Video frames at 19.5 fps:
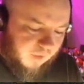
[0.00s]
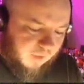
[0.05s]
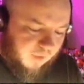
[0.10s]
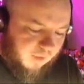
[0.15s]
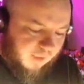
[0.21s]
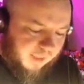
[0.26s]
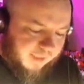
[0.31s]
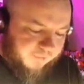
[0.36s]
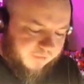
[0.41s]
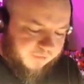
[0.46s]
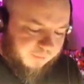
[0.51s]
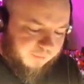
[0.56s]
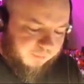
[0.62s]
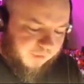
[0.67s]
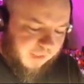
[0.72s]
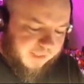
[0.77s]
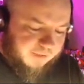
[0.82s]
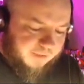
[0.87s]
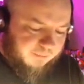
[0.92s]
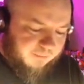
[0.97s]
I have
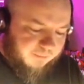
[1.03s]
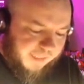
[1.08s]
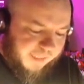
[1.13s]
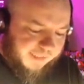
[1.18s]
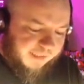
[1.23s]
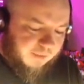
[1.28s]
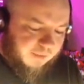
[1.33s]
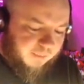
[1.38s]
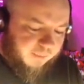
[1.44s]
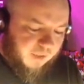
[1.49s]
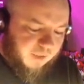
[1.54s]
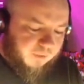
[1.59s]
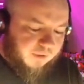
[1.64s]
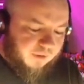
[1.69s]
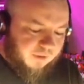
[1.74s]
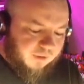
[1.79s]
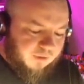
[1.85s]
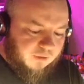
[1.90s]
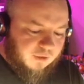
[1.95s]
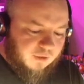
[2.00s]
surprised many an
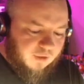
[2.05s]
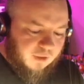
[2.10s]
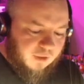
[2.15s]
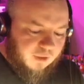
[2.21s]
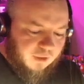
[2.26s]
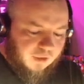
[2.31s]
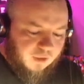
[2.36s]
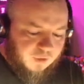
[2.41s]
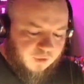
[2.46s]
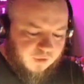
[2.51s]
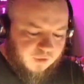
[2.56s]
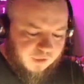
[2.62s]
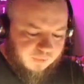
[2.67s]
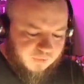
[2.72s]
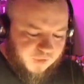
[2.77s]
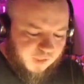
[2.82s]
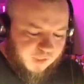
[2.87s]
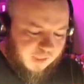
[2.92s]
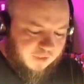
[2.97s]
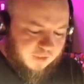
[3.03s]
opponent who's come
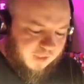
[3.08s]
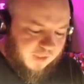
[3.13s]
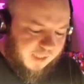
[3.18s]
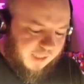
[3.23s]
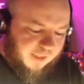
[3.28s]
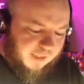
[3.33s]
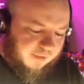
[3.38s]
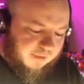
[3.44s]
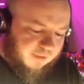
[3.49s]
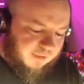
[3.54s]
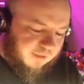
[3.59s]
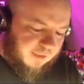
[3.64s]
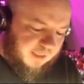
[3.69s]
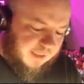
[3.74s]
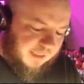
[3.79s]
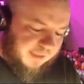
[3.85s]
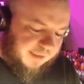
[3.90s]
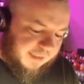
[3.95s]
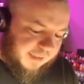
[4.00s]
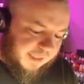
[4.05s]
charging in
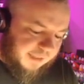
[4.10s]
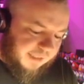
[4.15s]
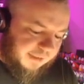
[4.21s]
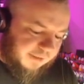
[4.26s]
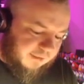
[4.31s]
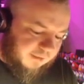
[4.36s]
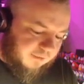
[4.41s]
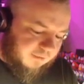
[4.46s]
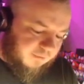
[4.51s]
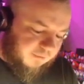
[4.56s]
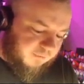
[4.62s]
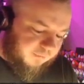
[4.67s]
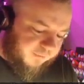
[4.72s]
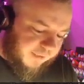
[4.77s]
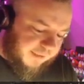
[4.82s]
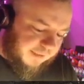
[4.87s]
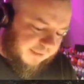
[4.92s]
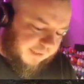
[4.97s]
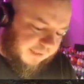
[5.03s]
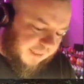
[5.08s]
and then
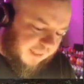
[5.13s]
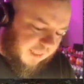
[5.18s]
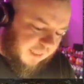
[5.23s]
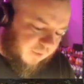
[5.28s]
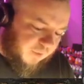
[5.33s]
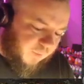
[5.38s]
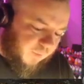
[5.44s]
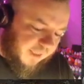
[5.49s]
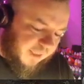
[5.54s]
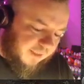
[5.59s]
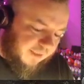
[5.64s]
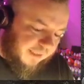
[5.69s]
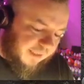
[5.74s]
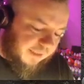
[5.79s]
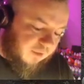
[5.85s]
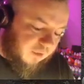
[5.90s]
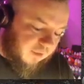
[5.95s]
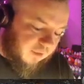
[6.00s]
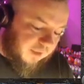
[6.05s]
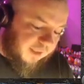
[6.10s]
found out the hard way that they're
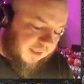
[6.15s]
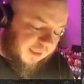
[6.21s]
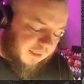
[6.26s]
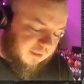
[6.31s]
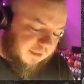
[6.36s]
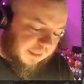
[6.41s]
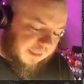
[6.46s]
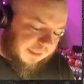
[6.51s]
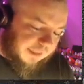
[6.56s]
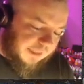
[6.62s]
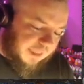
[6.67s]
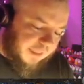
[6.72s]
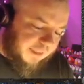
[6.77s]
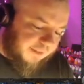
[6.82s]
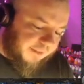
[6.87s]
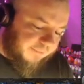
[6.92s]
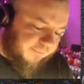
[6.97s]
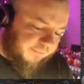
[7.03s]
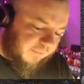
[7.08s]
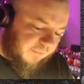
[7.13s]
not going to kill that knight,
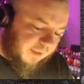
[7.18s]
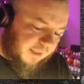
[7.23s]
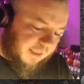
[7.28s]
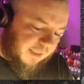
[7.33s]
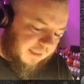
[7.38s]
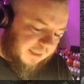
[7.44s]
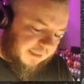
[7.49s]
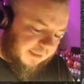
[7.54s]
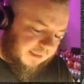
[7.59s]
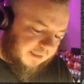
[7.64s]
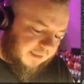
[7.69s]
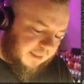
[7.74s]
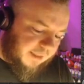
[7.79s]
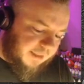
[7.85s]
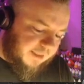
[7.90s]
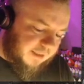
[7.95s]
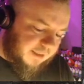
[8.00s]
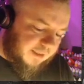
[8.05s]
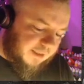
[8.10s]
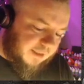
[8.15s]
and that knight
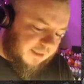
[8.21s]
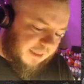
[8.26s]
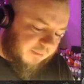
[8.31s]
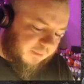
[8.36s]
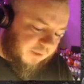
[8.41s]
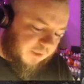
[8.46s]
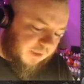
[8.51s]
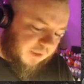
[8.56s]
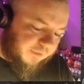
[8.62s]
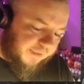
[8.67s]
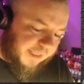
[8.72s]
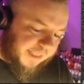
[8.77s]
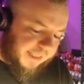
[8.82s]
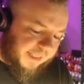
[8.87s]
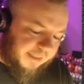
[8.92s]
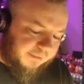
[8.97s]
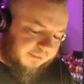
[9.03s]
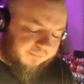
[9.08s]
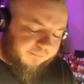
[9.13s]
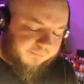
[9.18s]
is going to stamp all over their
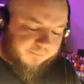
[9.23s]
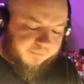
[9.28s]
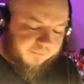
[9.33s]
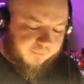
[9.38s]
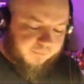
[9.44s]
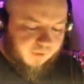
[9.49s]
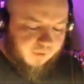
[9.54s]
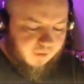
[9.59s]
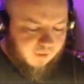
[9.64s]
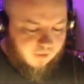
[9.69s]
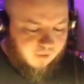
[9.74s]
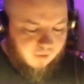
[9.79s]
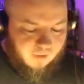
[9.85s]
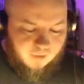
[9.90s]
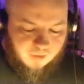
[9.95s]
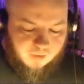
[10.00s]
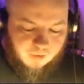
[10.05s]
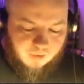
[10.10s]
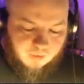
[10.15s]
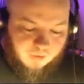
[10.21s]
head,
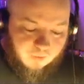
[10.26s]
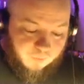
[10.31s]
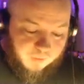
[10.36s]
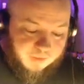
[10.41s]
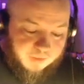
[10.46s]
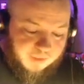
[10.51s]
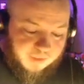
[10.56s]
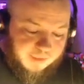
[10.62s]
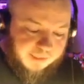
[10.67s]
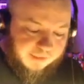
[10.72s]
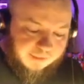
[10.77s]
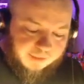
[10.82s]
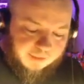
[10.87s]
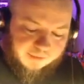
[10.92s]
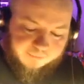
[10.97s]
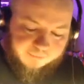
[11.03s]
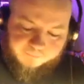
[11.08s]
which is then done.